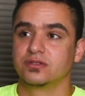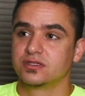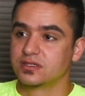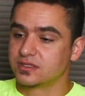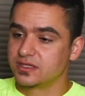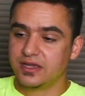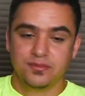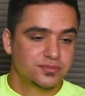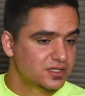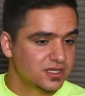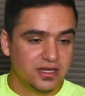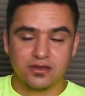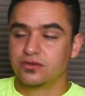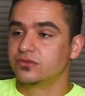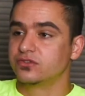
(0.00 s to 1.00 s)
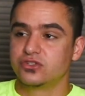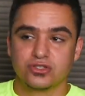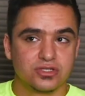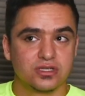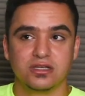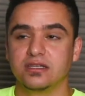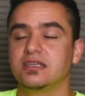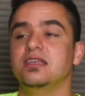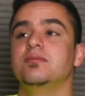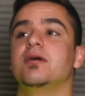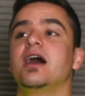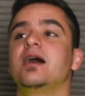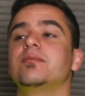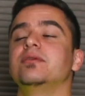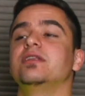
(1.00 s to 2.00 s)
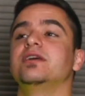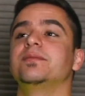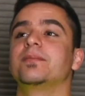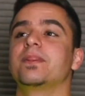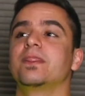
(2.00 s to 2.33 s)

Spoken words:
It's the same cycle. It's just going to keep happening.